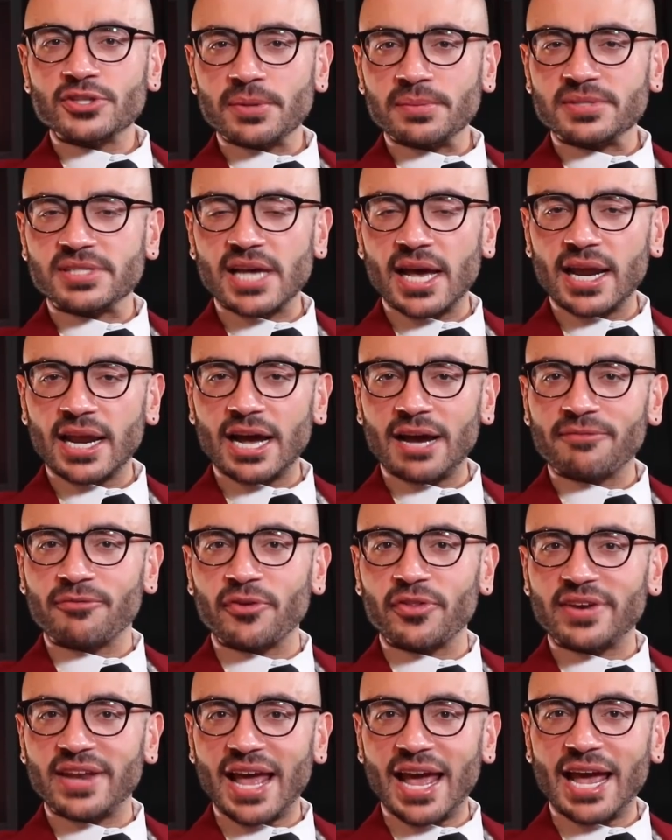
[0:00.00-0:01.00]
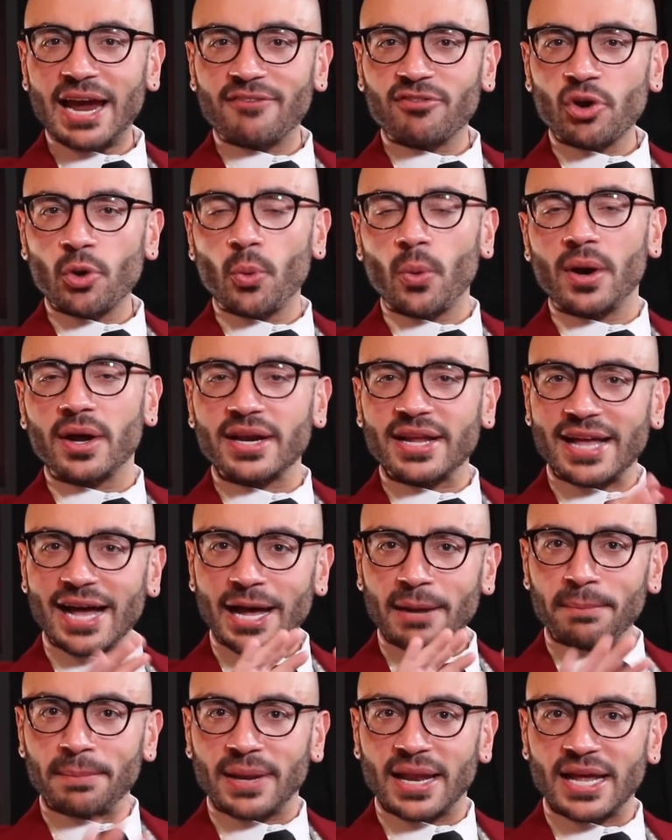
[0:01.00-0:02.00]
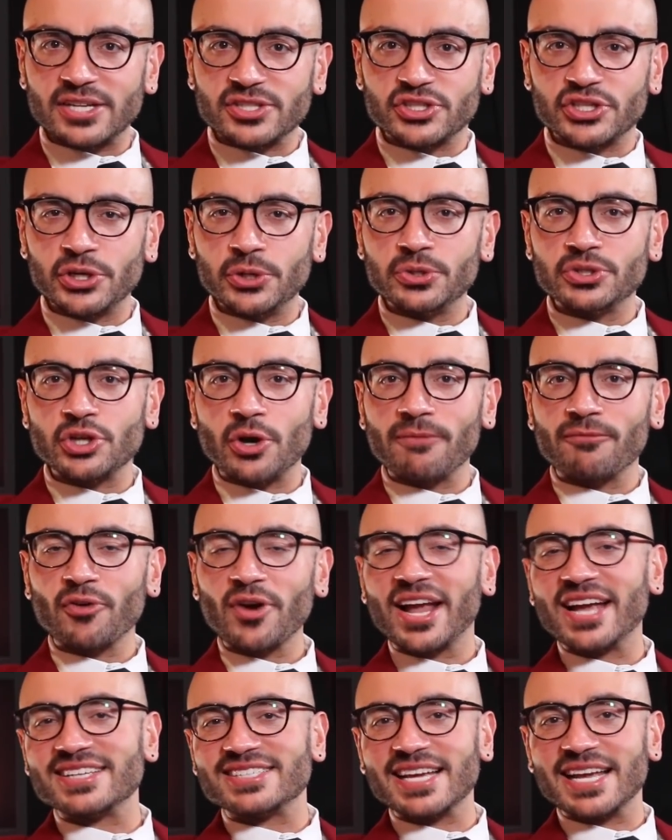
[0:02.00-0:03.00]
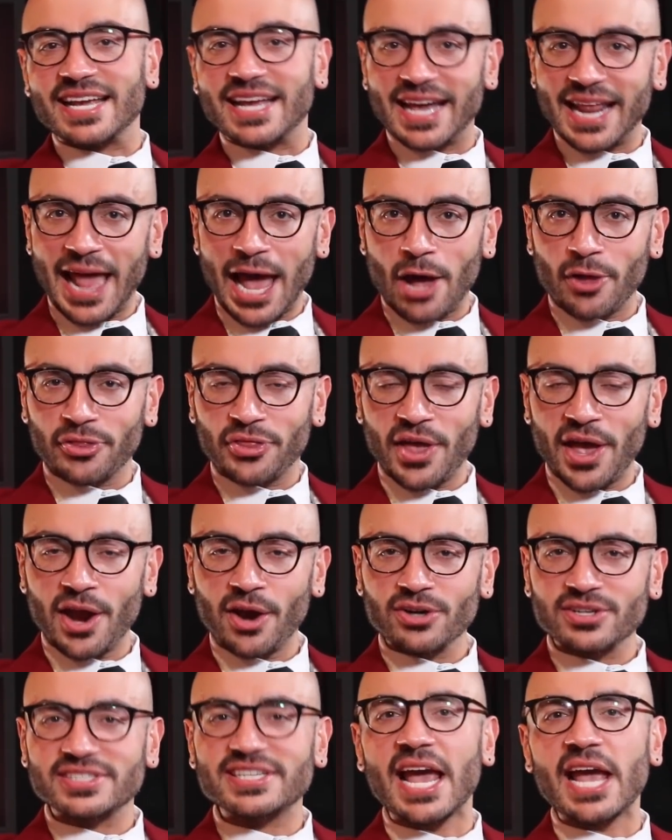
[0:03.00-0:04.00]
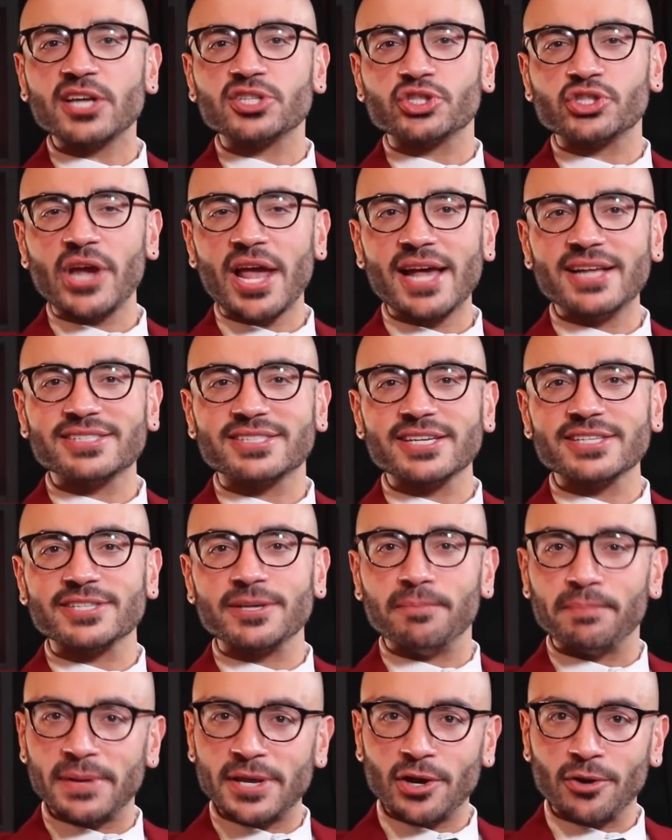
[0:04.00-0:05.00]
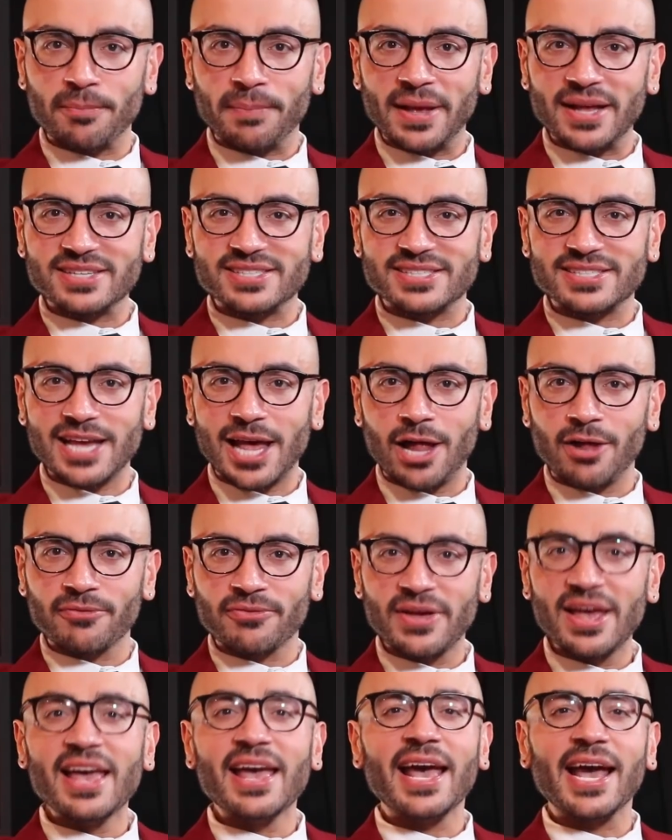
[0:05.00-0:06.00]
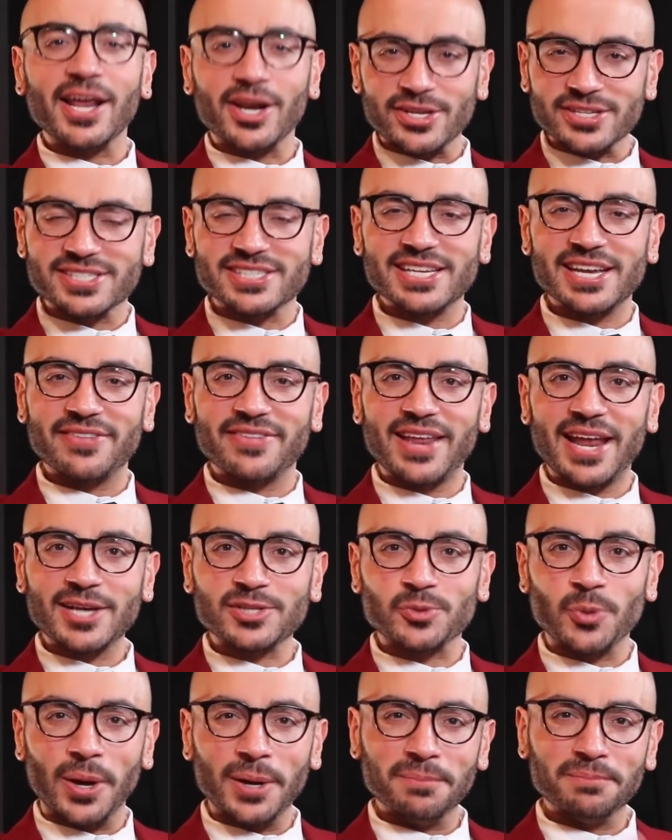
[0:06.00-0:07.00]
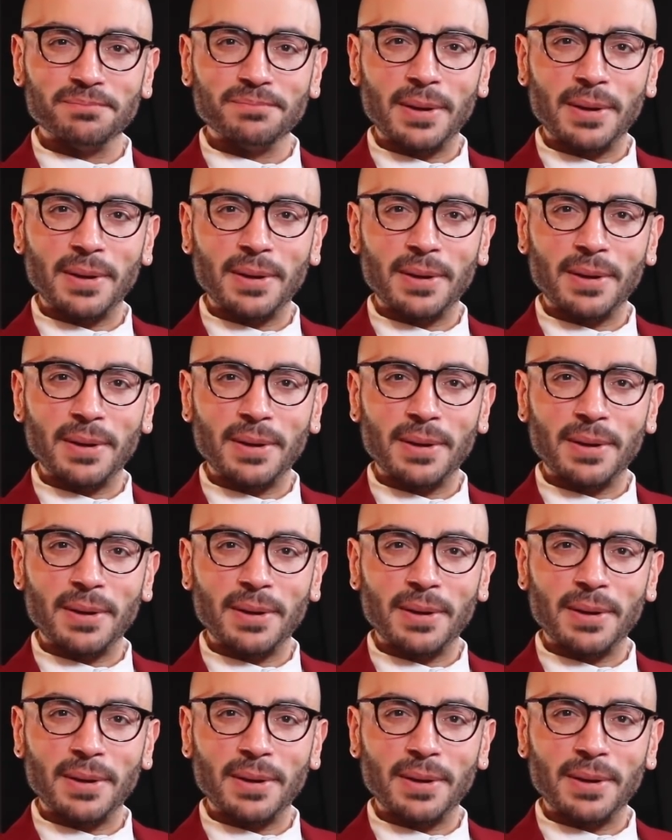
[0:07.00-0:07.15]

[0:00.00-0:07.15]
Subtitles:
So I'm signing off for the day, everyone. God bless you. Don't forget to get out there, take chances, and be your best self, and I'll see you in the next one.